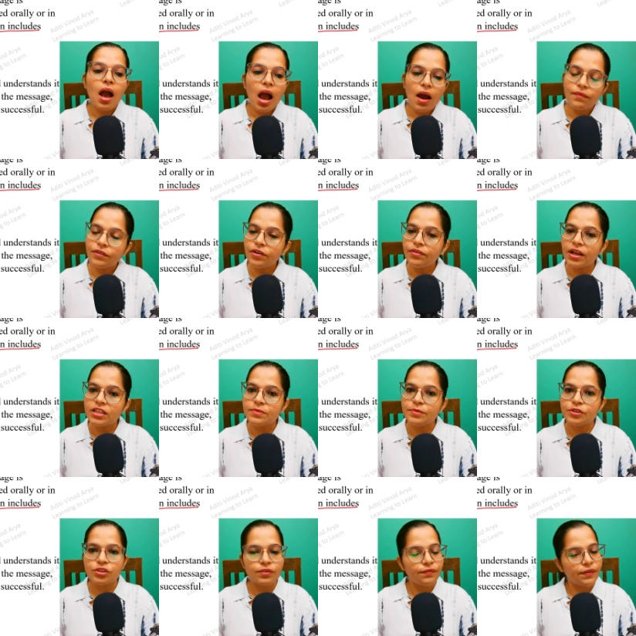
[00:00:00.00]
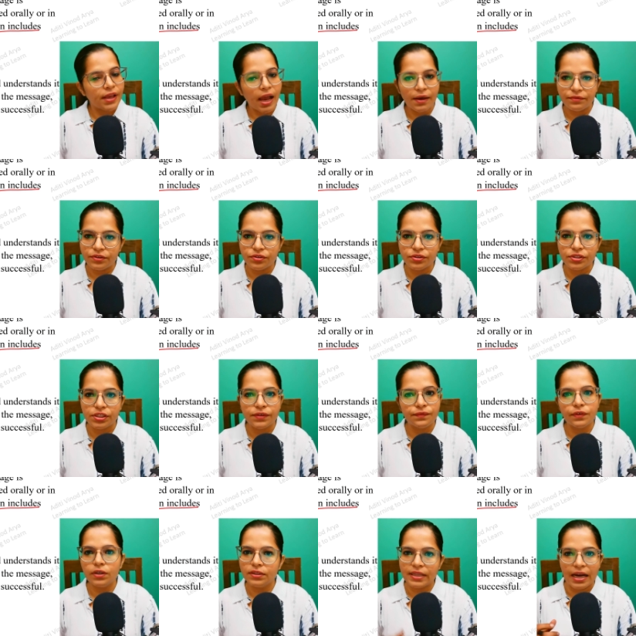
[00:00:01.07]
After transmission, we have the
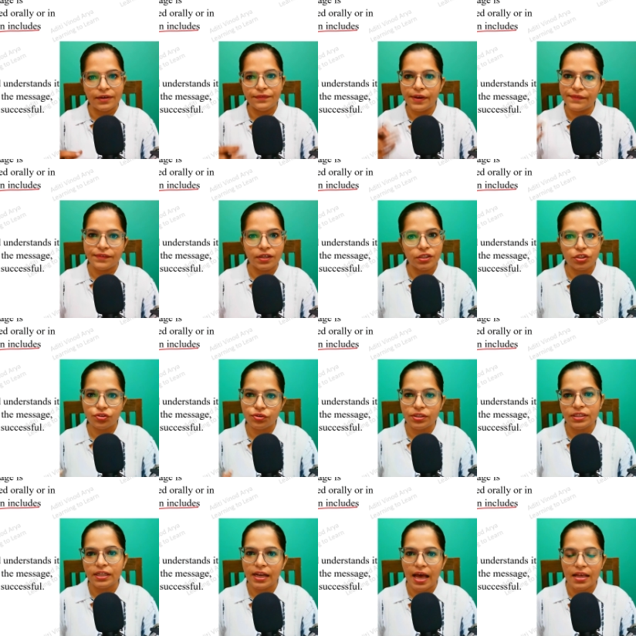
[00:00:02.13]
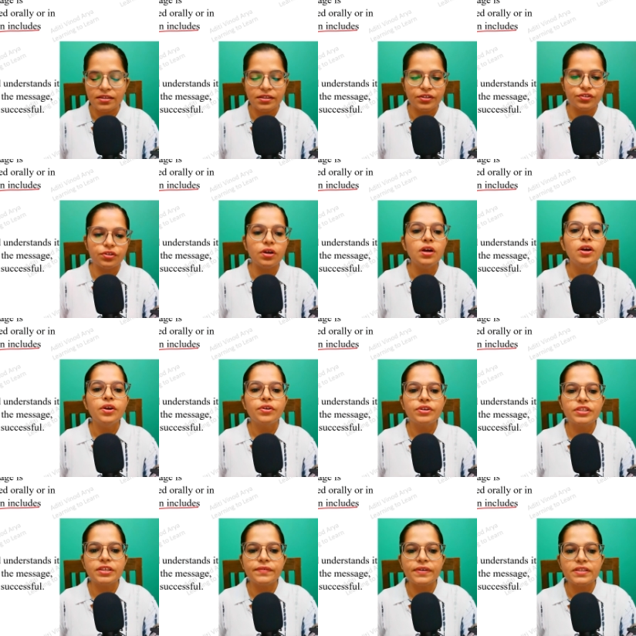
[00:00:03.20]
receiver that we have understood in the last lecture.
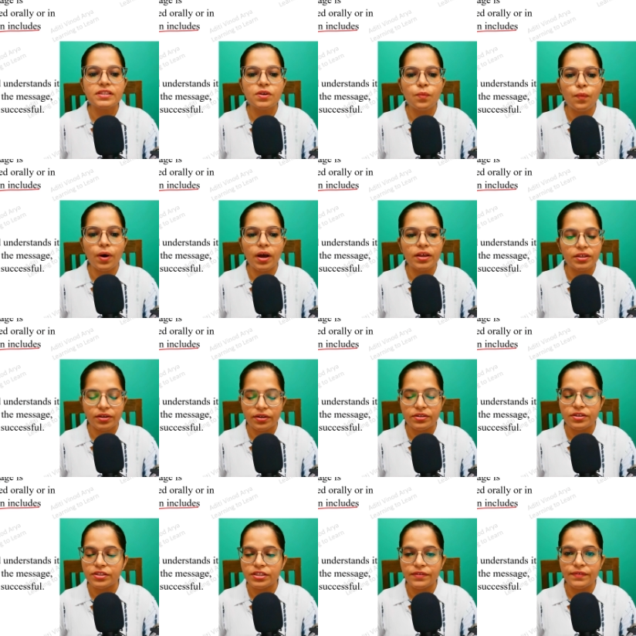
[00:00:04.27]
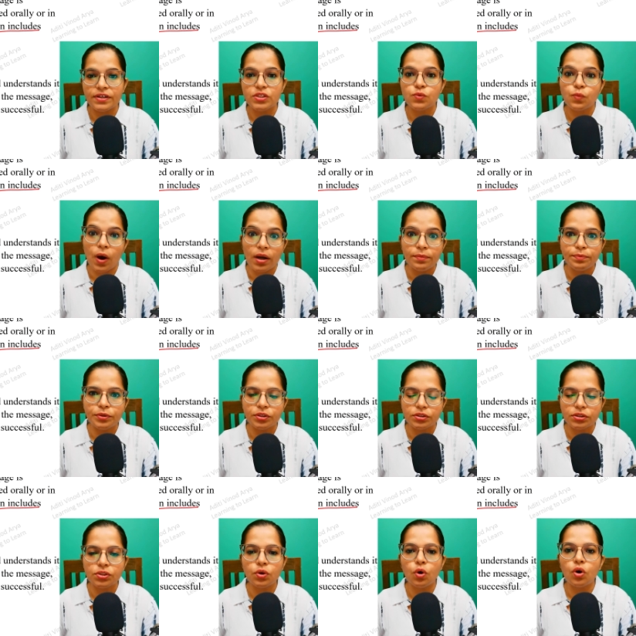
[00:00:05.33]
Receiver is the uh, receiver is one
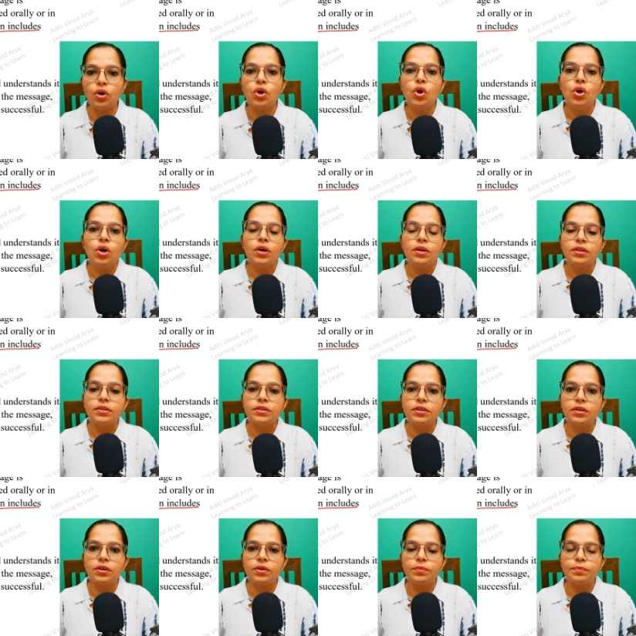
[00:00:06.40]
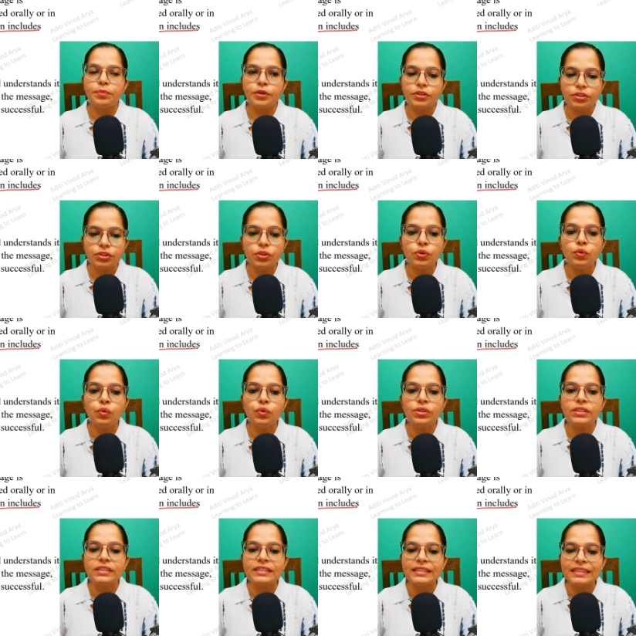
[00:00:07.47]
person or the person who
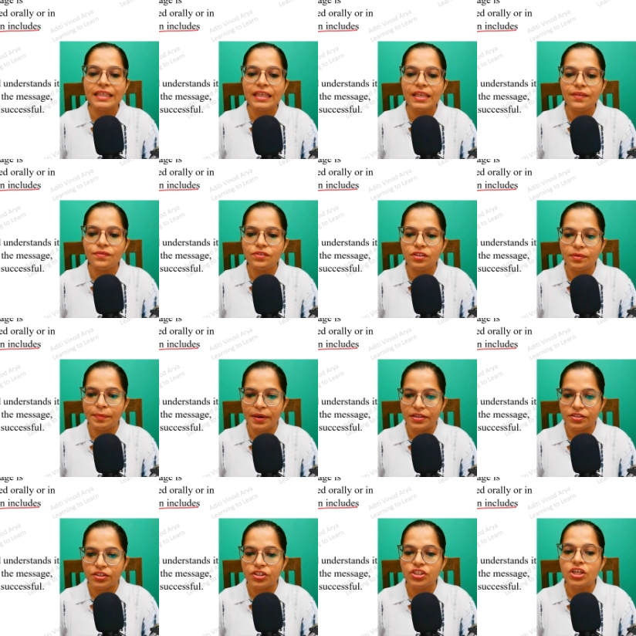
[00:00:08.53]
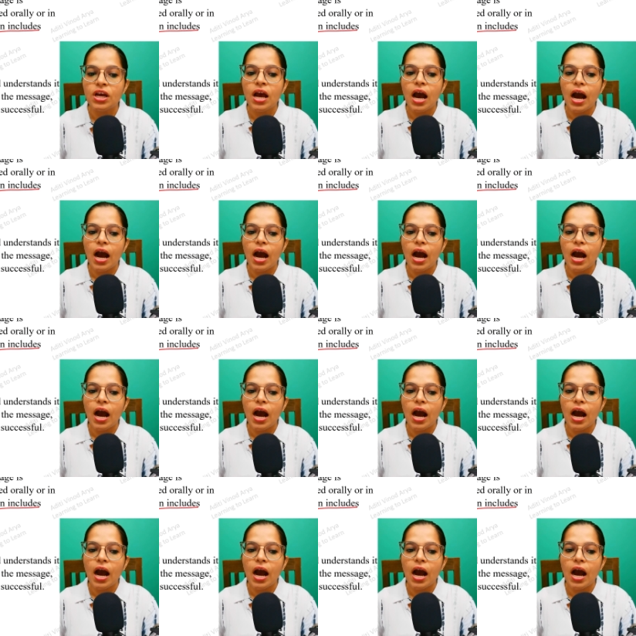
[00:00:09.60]
receives the message